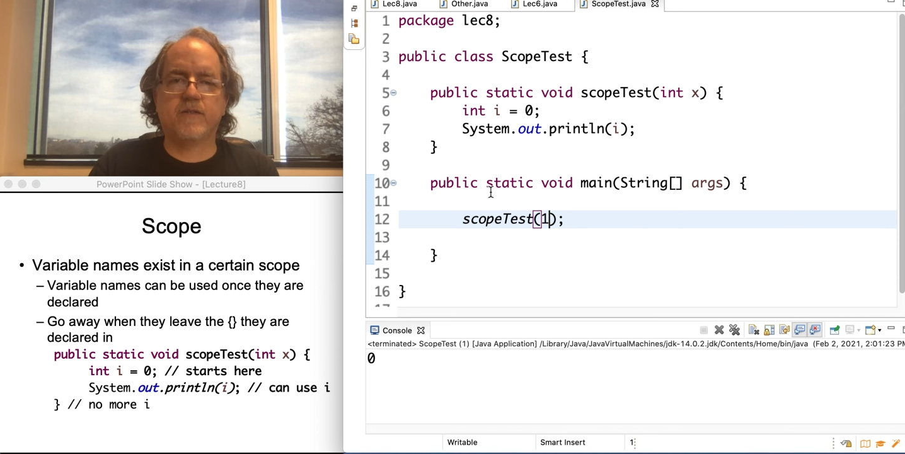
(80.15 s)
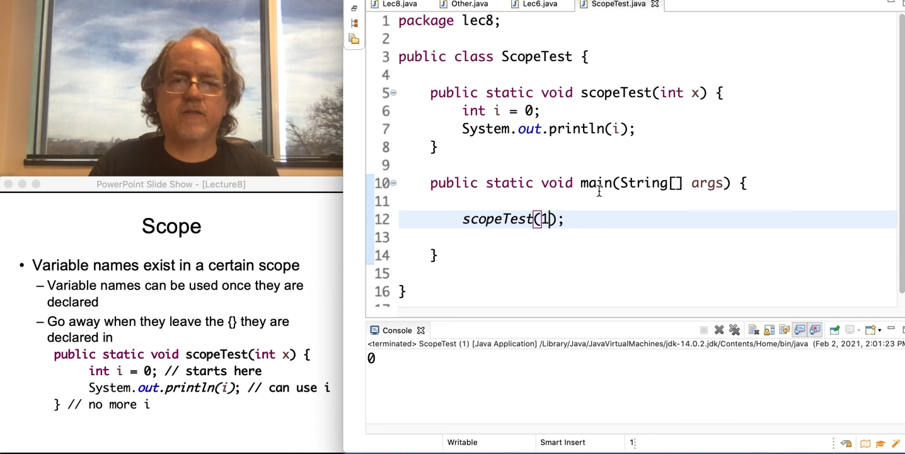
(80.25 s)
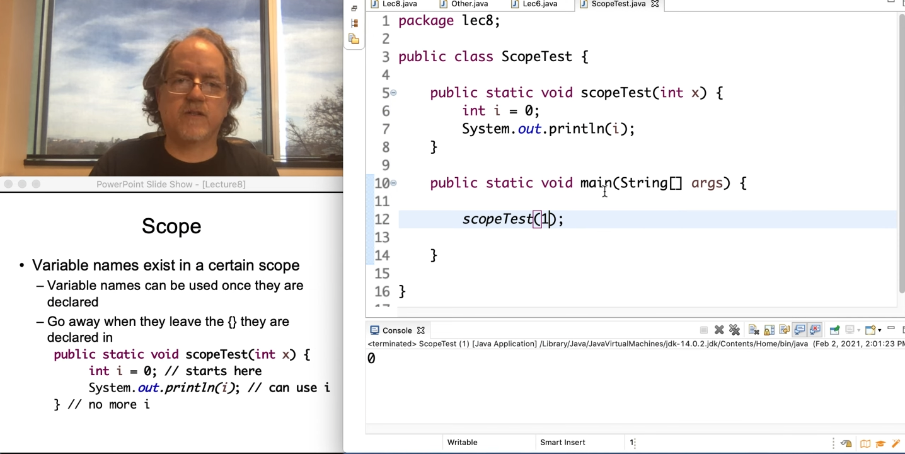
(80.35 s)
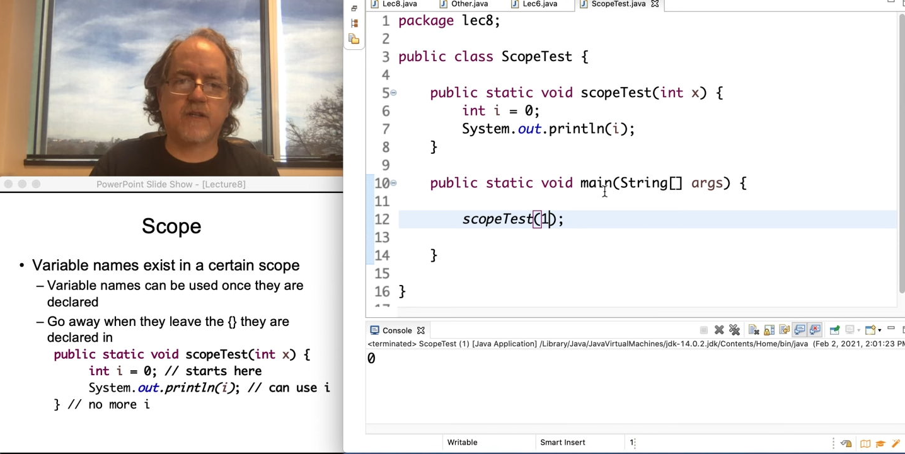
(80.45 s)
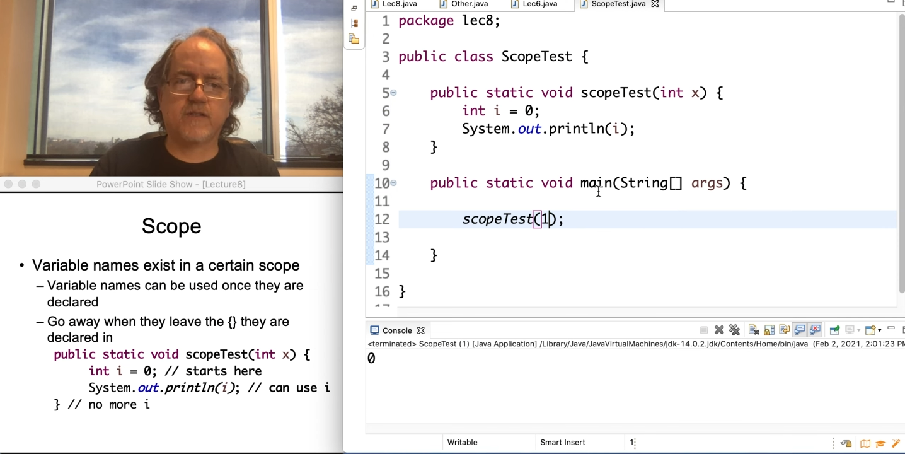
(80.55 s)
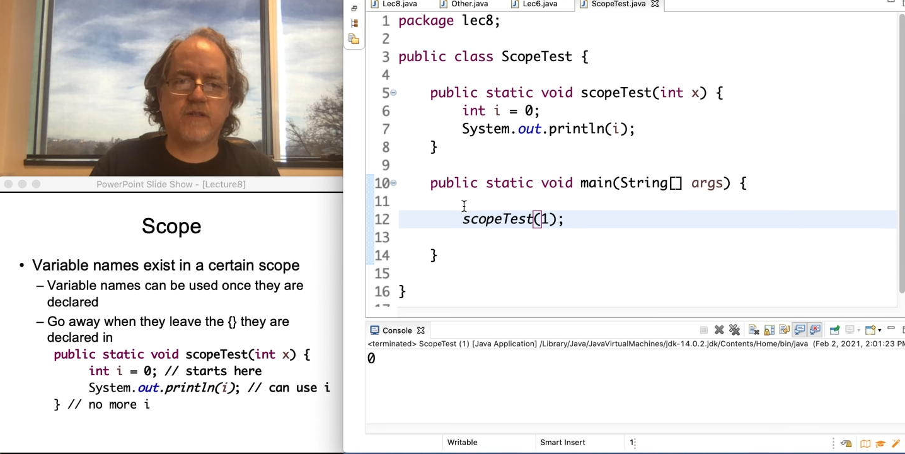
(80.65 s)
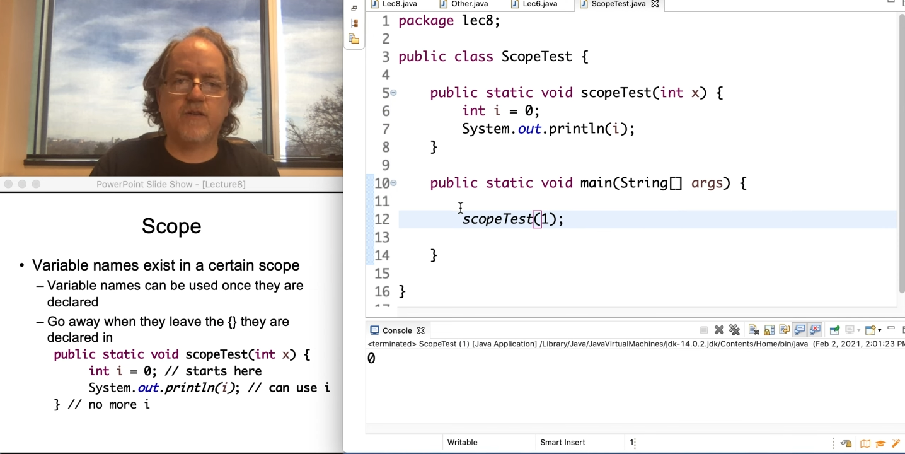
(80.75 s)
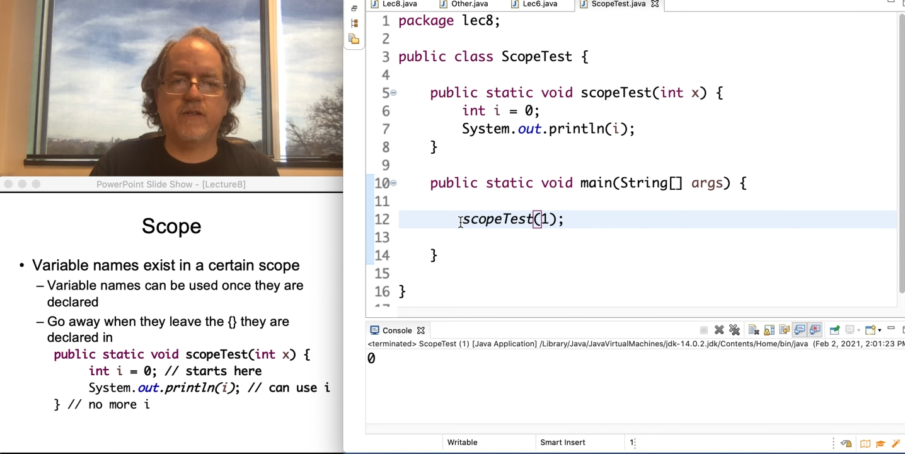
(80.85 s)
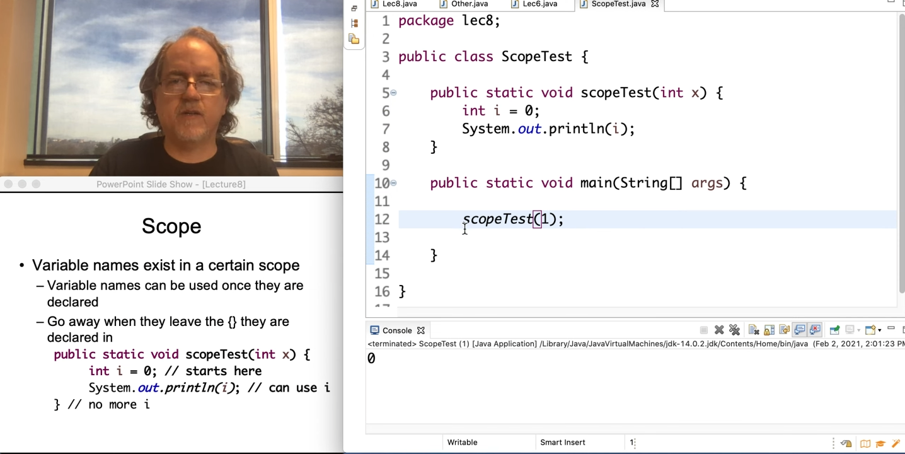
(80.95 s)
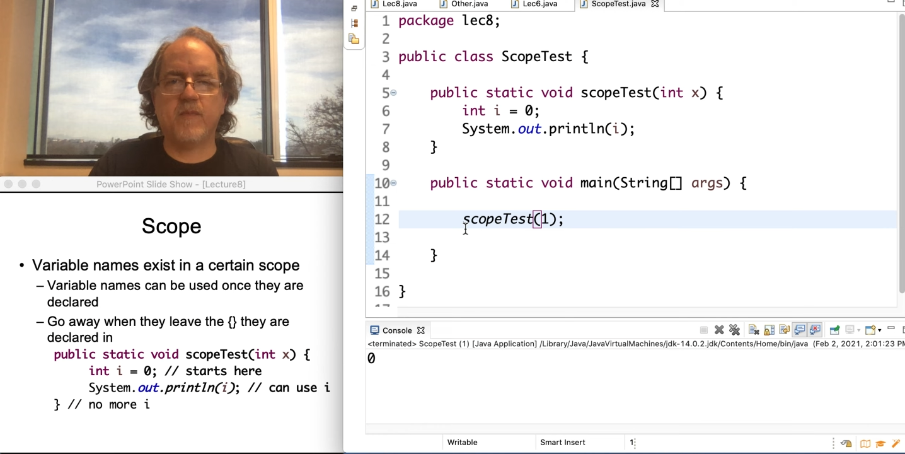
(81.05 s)
it starts
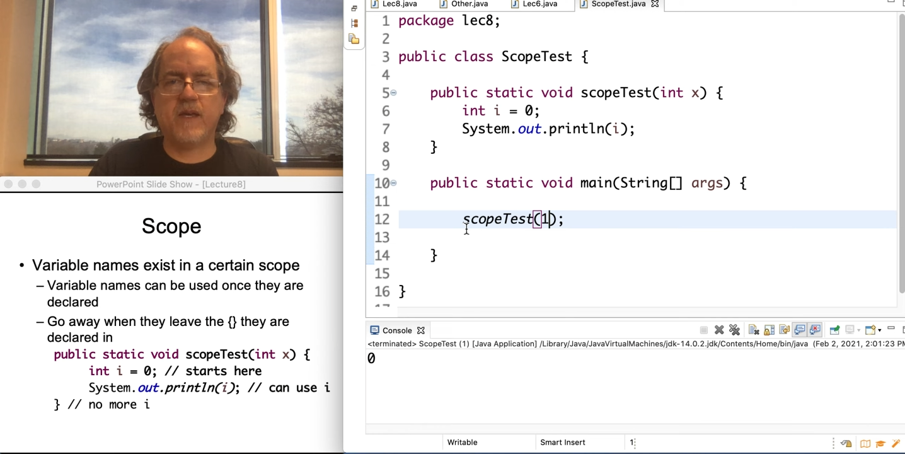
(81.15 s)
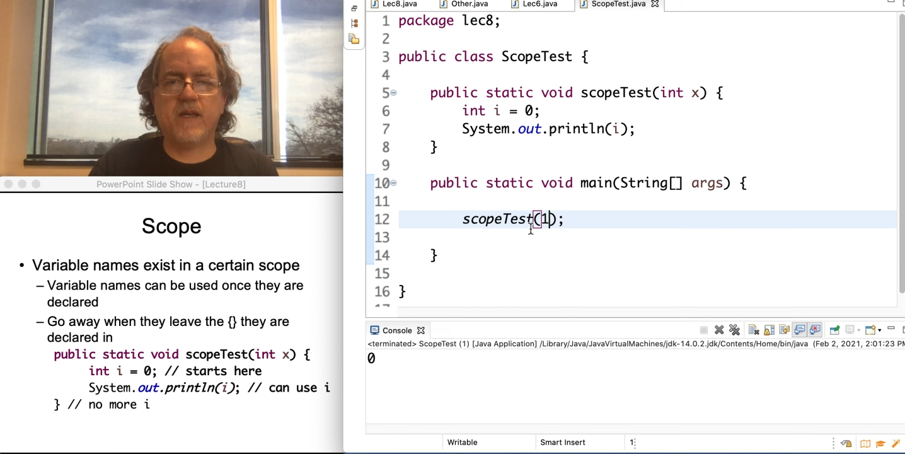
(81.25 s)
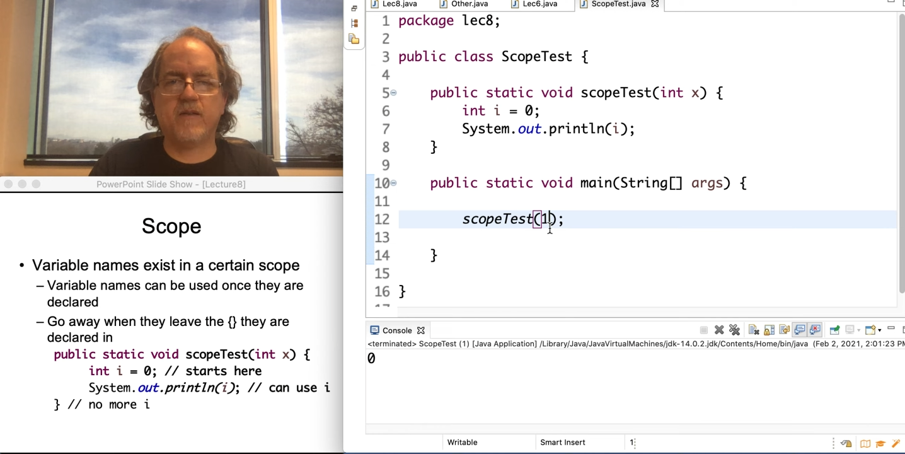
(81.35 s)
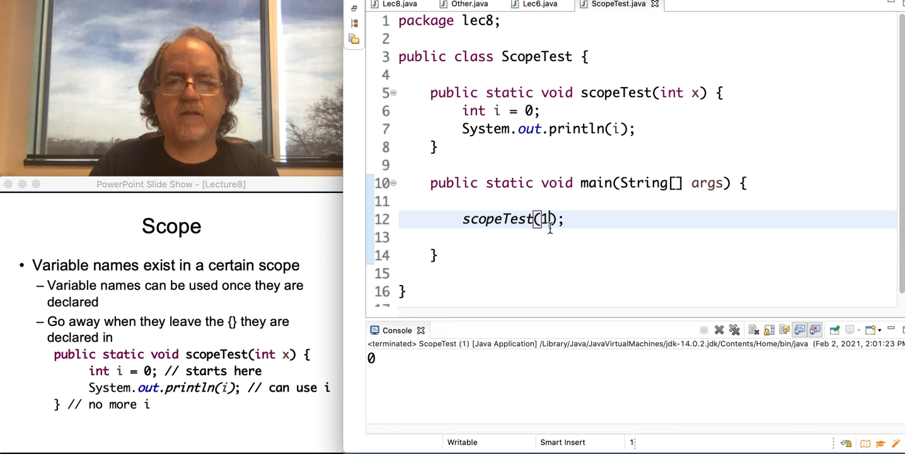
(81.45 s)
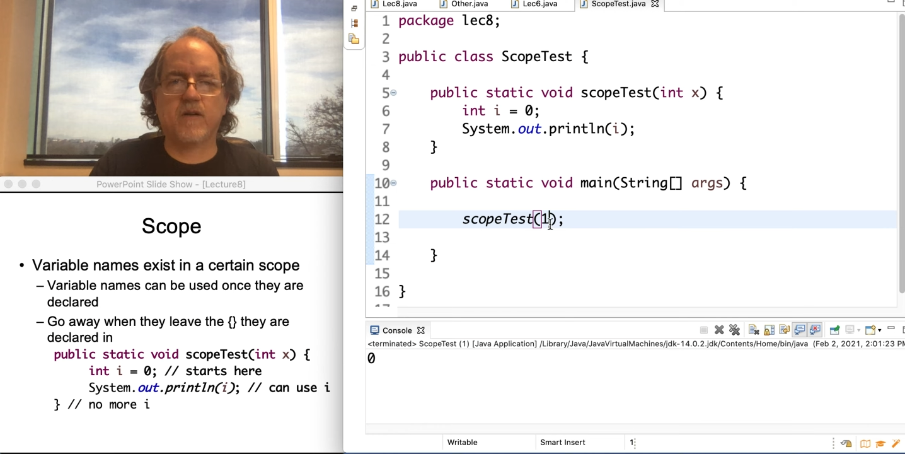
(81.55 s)
executing in main,